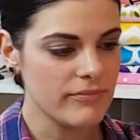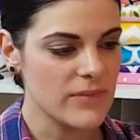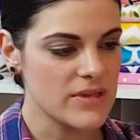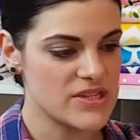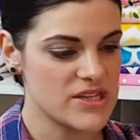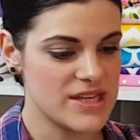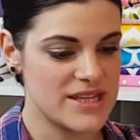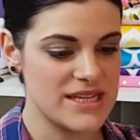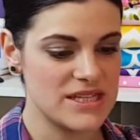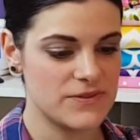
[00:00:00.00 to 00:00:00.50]

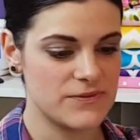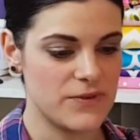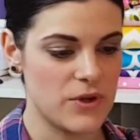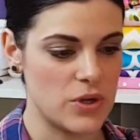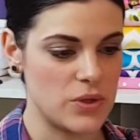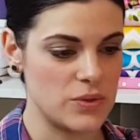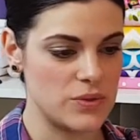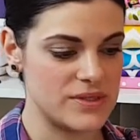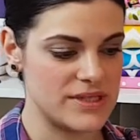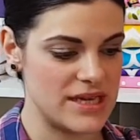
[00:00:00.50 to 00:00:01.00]
So this
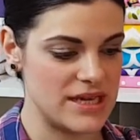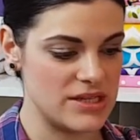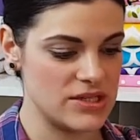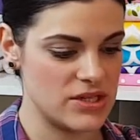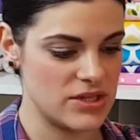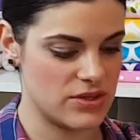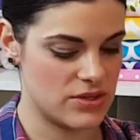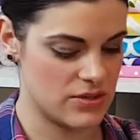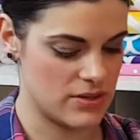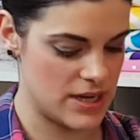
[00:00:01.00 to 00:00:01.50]
folds
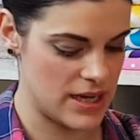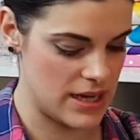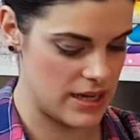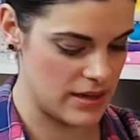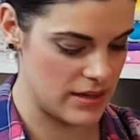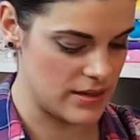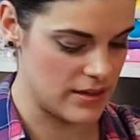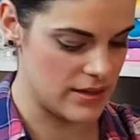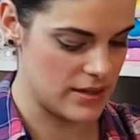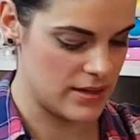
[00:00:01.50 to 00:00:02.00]
into
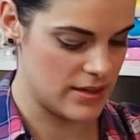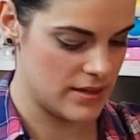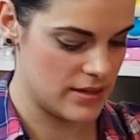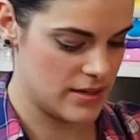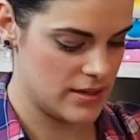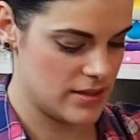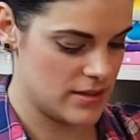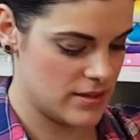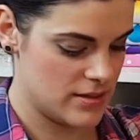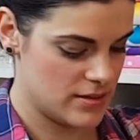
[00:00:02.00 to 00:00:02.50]
thirds
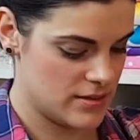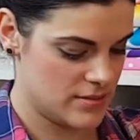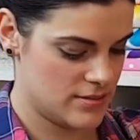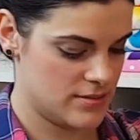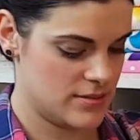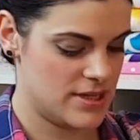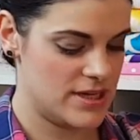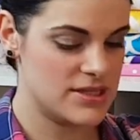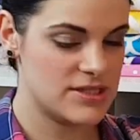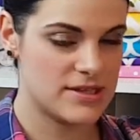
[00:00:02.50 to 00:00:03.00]

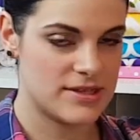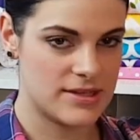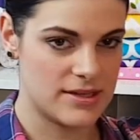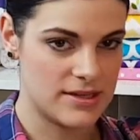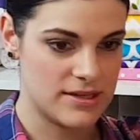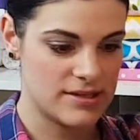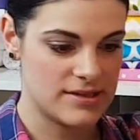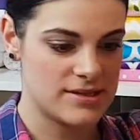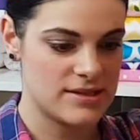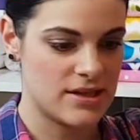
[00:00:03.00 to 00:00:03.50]

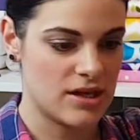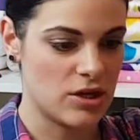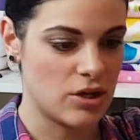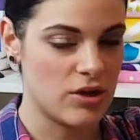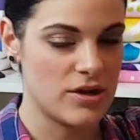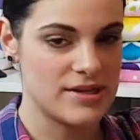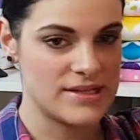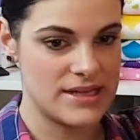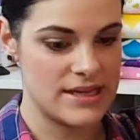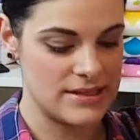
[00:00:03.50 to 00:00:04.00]
and
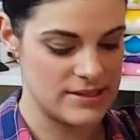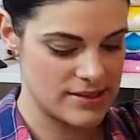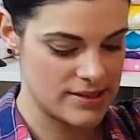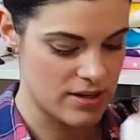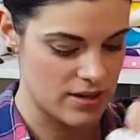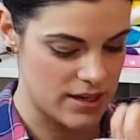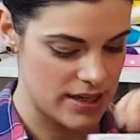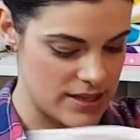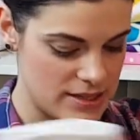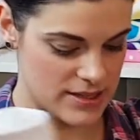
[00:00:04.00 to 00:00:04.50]
goes
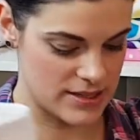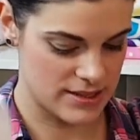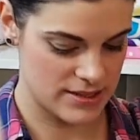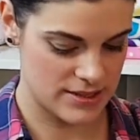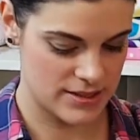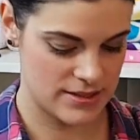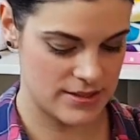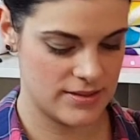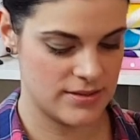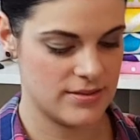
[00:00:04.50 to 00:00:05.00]
inside
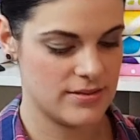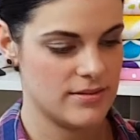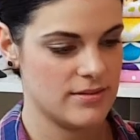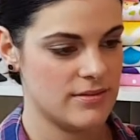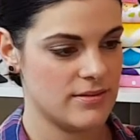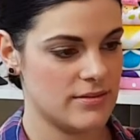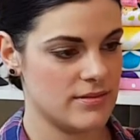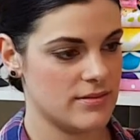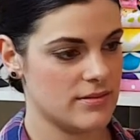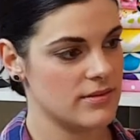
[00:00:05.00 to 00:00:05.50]

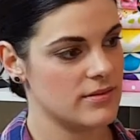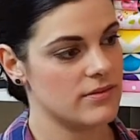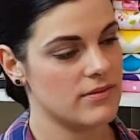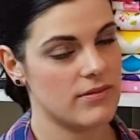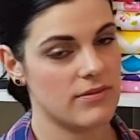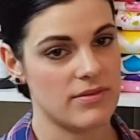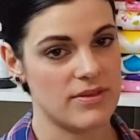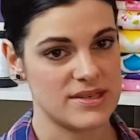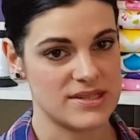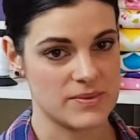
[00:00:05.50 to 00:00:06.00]

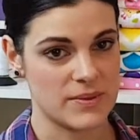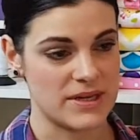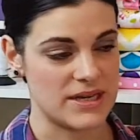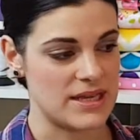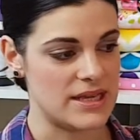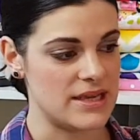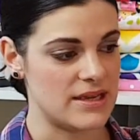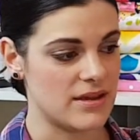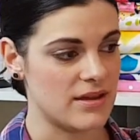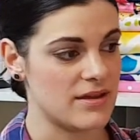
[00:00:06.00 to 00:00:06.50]
this one
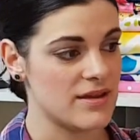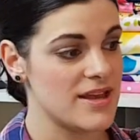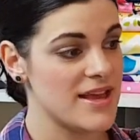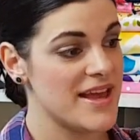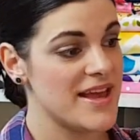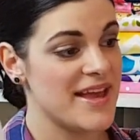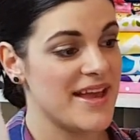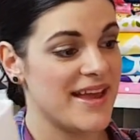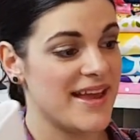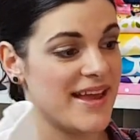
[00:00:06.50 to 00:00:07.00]
here.
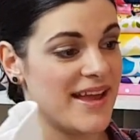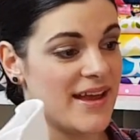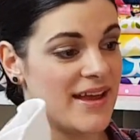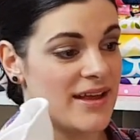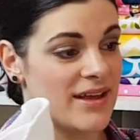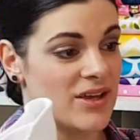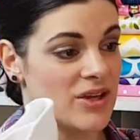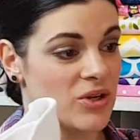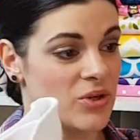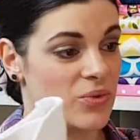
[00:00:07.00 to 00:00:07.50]

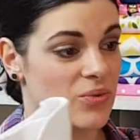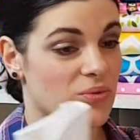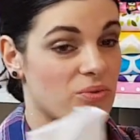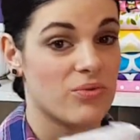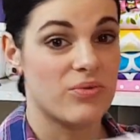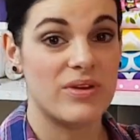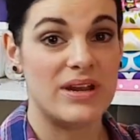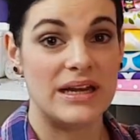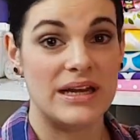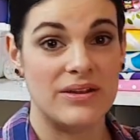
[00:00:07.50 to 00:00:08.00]

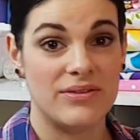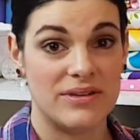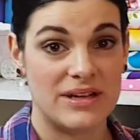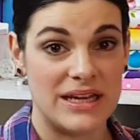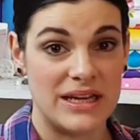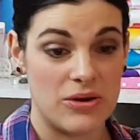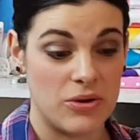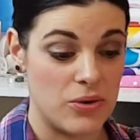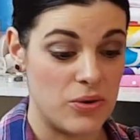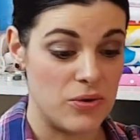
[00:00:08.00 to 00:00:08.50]
Really,
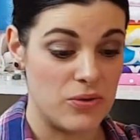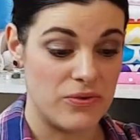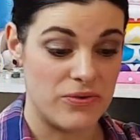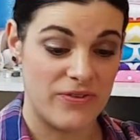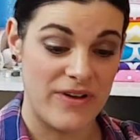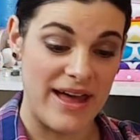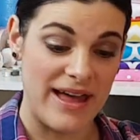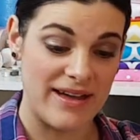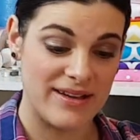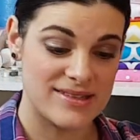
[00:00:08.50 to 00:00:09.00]
really cool
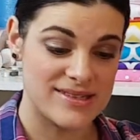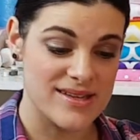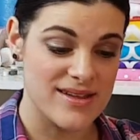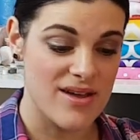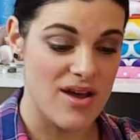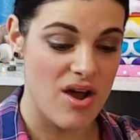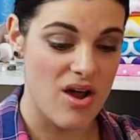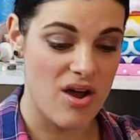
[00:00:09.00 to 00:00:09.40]
fact.